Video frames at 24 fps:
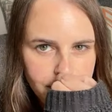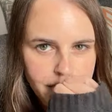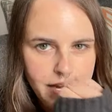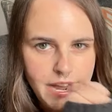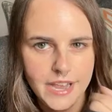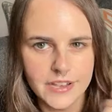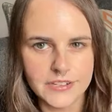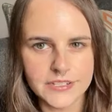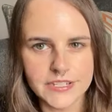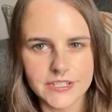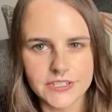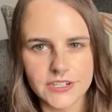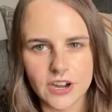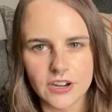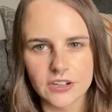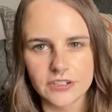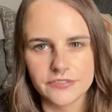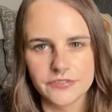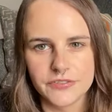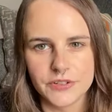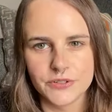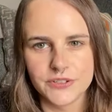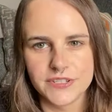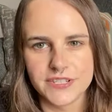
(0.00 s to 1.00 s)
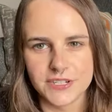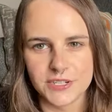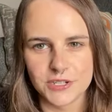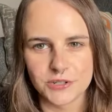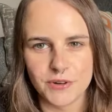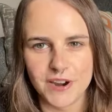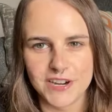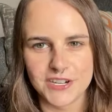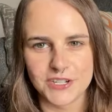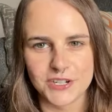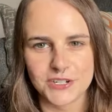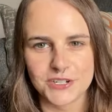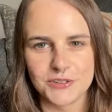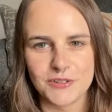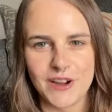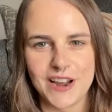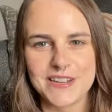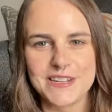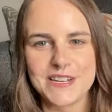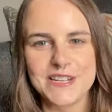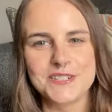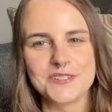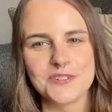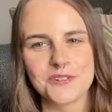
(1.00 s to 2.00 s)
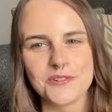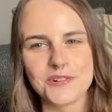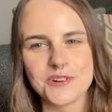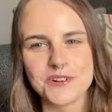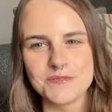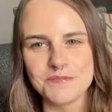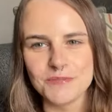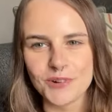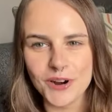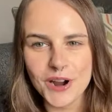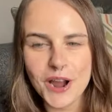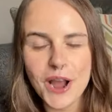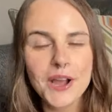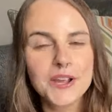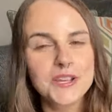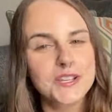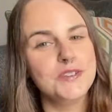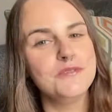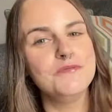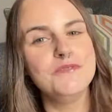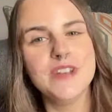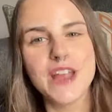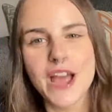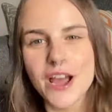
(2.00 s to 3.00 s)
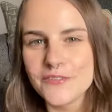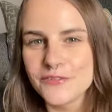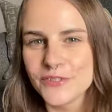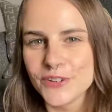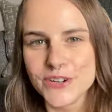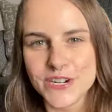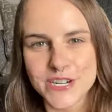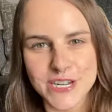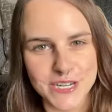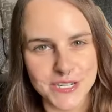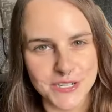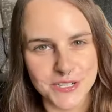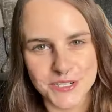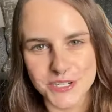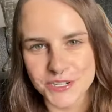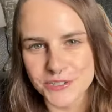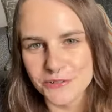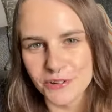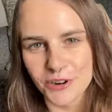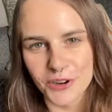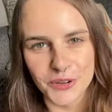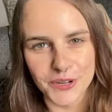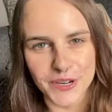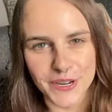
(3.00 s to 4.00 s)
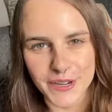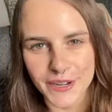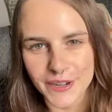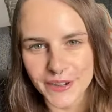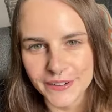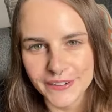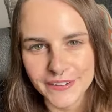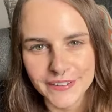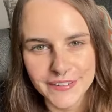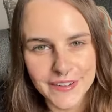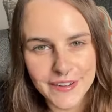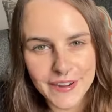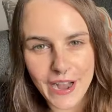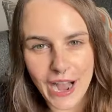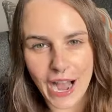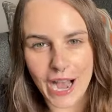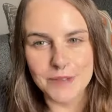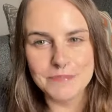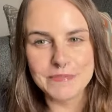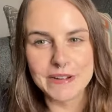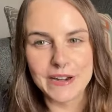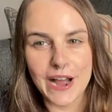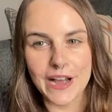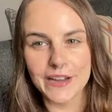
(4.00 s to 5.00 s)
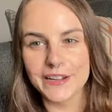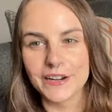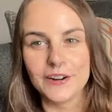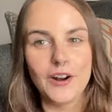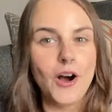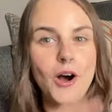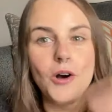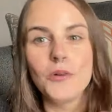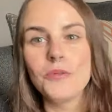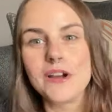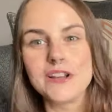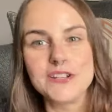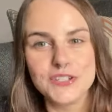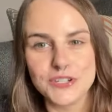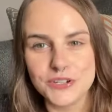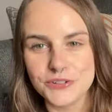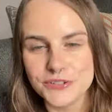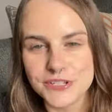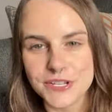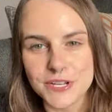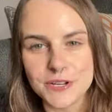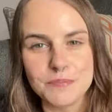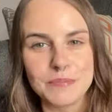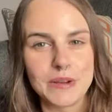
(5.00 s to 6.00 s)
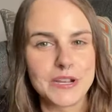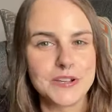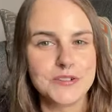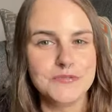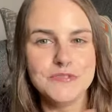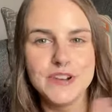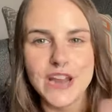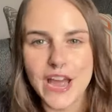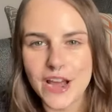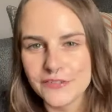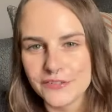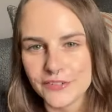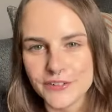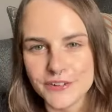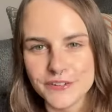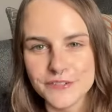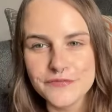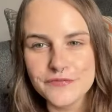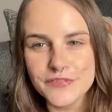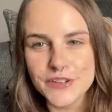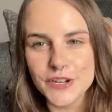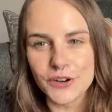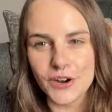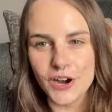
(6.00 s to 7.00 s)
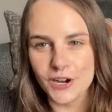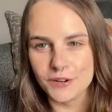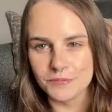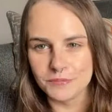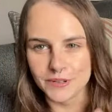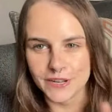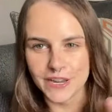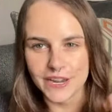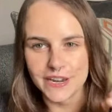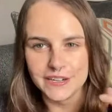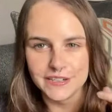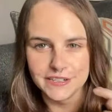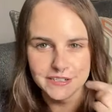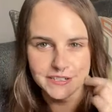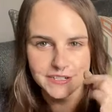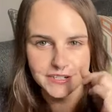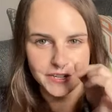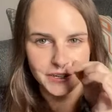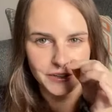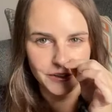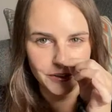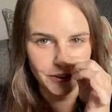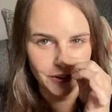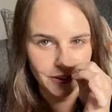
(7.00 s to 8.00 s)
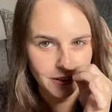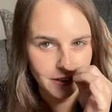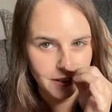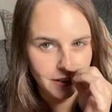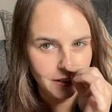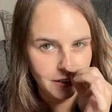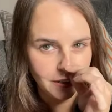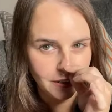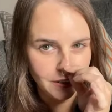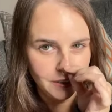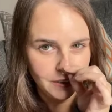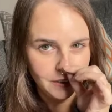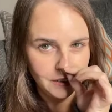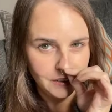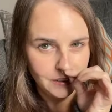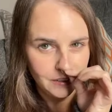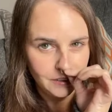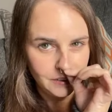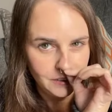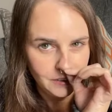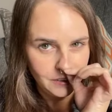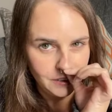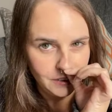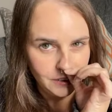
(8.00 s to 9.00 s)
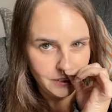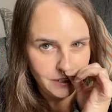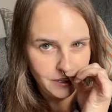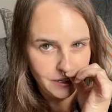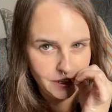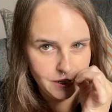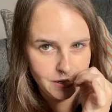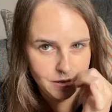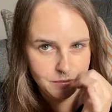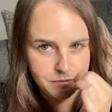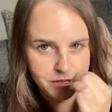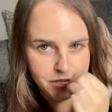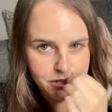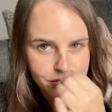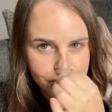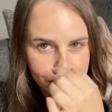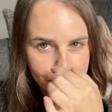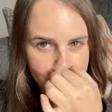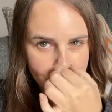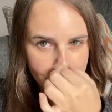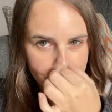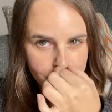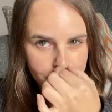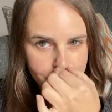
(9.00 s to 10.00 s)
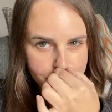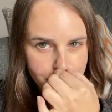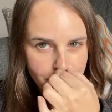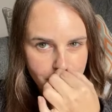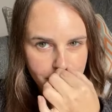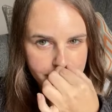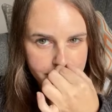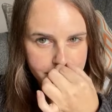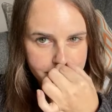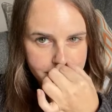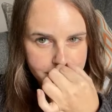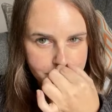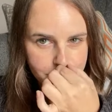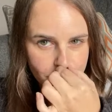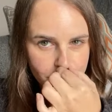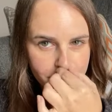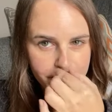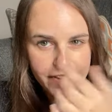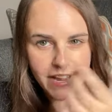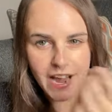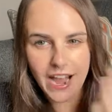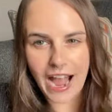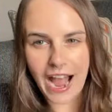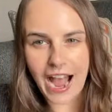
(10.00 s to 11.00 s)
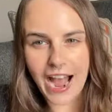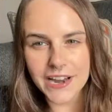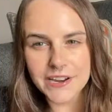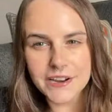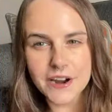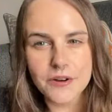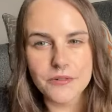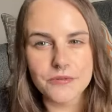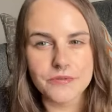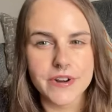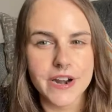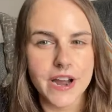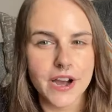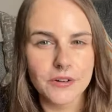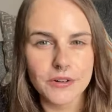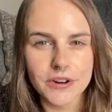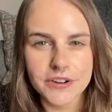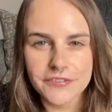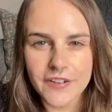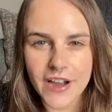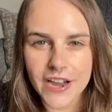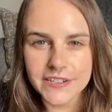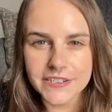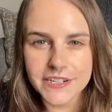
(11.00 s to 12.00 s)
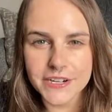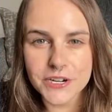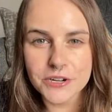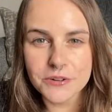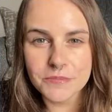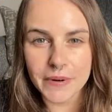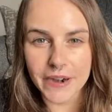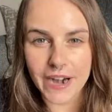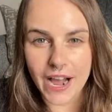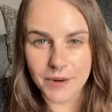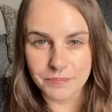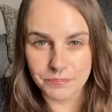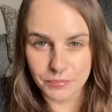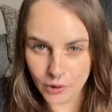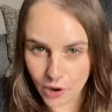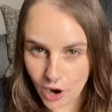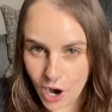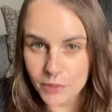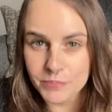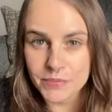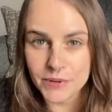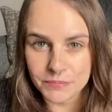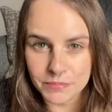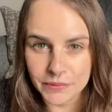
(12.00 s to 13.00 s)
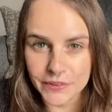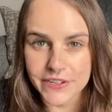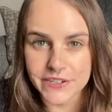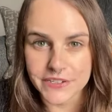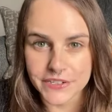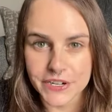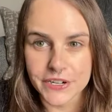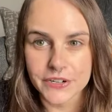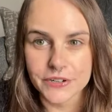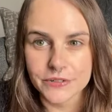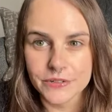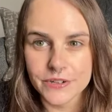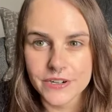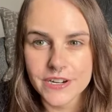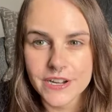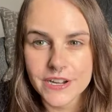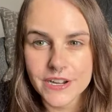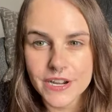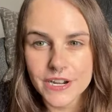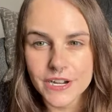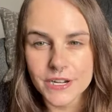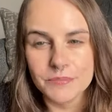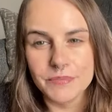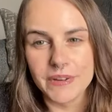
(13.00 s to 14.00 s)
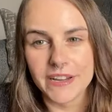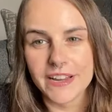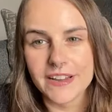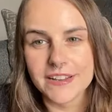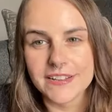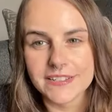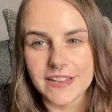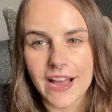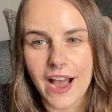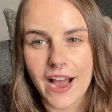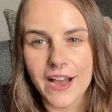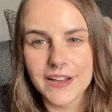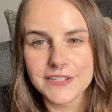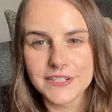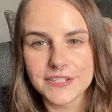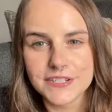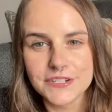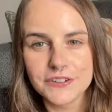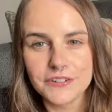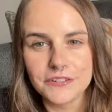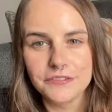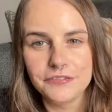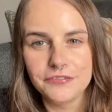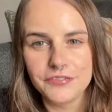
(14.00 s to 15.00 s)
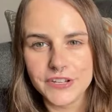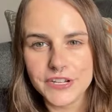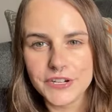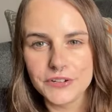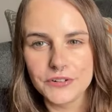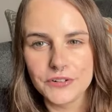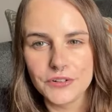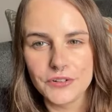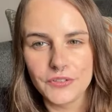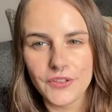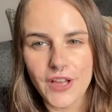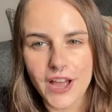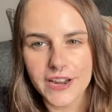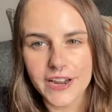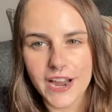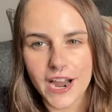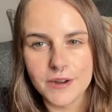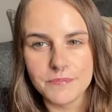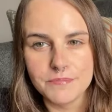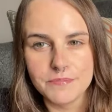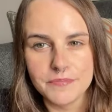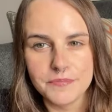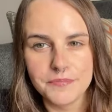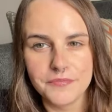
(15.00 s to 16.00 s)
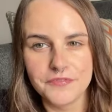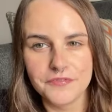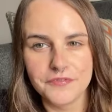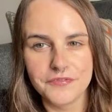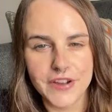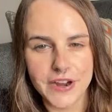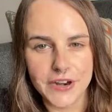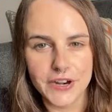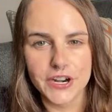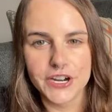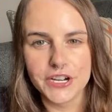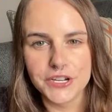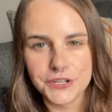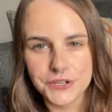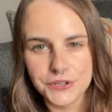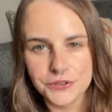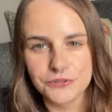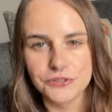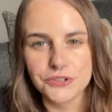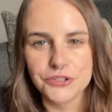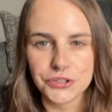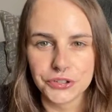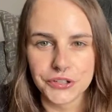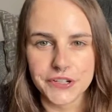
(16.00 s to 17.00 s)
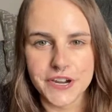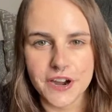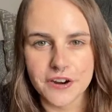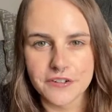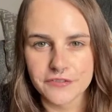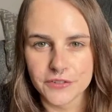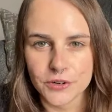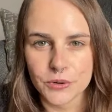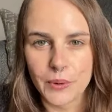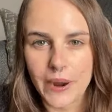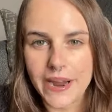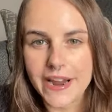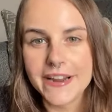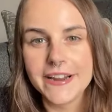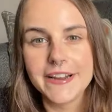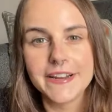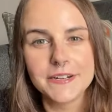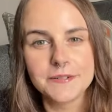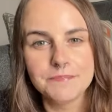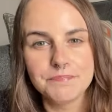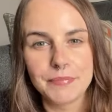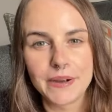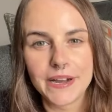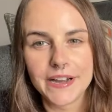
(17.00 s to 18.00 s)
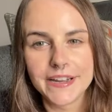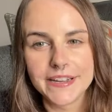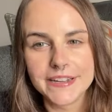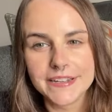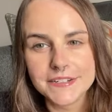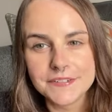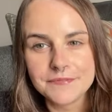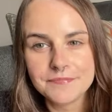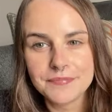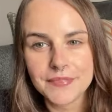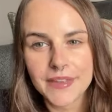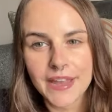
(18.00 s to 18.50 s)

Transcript: How's the dog food situation? Do I need to order more? You never need to, Olya. I mean, I can always use it, but you never feel obligated to. Um, do you struggle with body dysmorphia? I don't know if I do, but I probably do because I still feel like I'm very hugely overweight, but